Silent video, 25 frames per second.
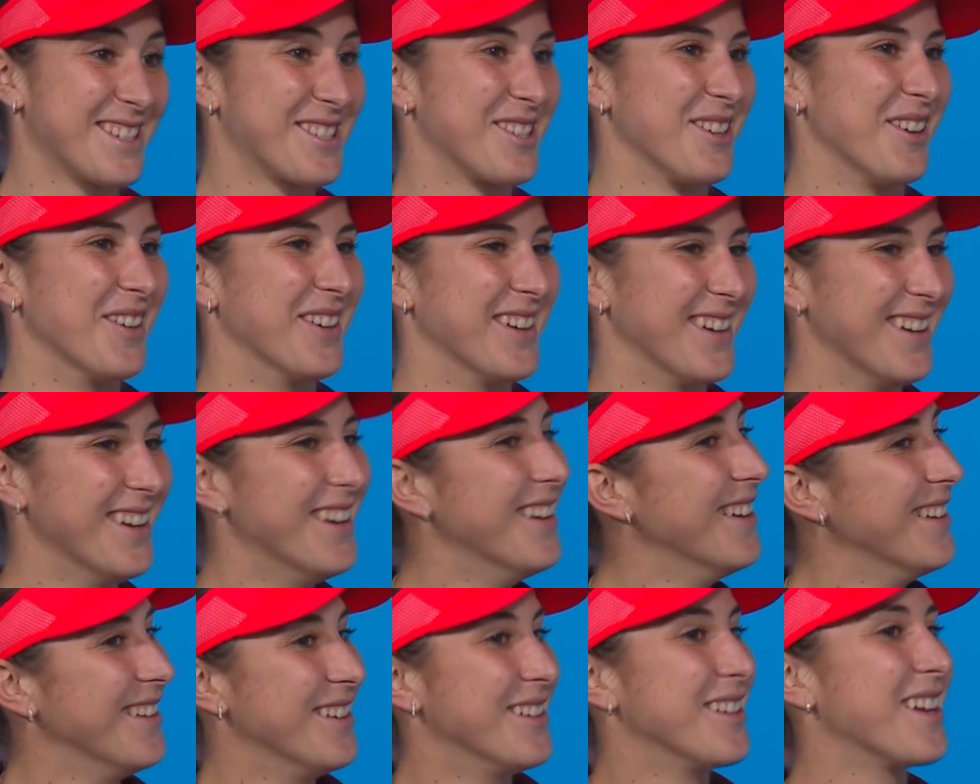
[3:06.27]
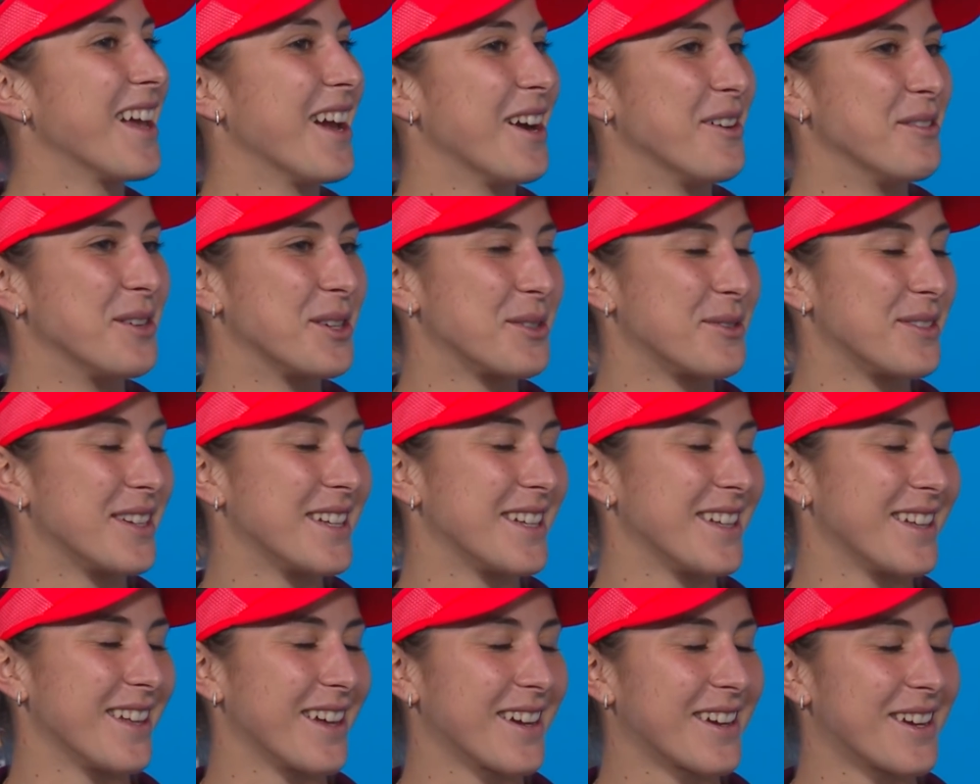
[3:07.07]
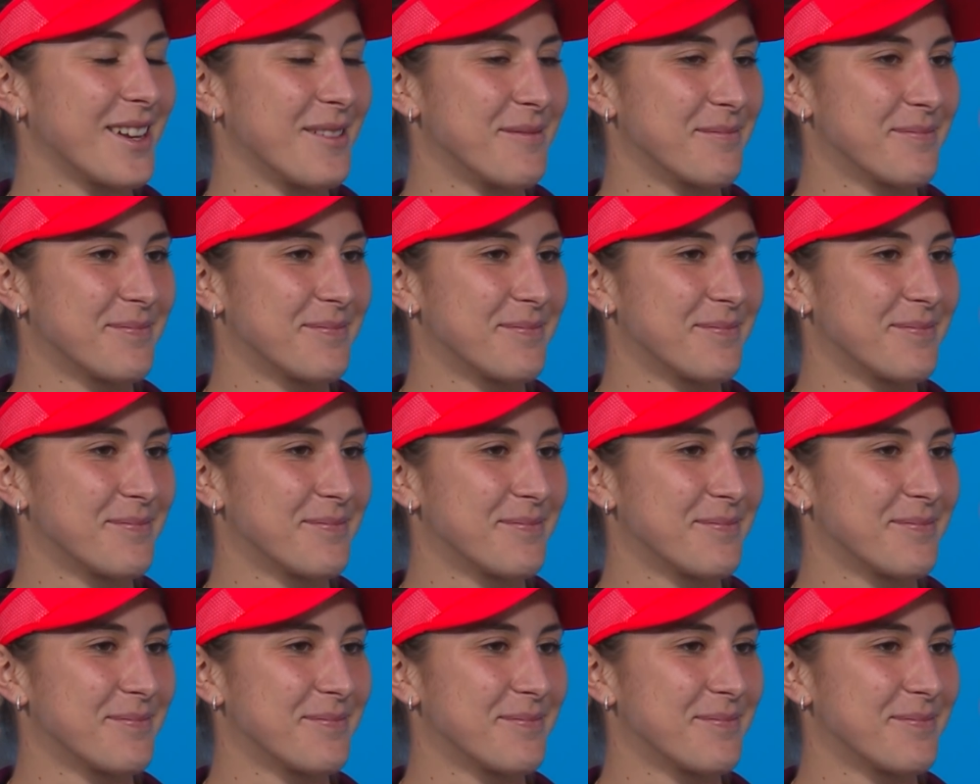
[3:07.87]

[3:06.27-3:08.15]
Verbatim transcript: So, no. yeah, we're really lucky.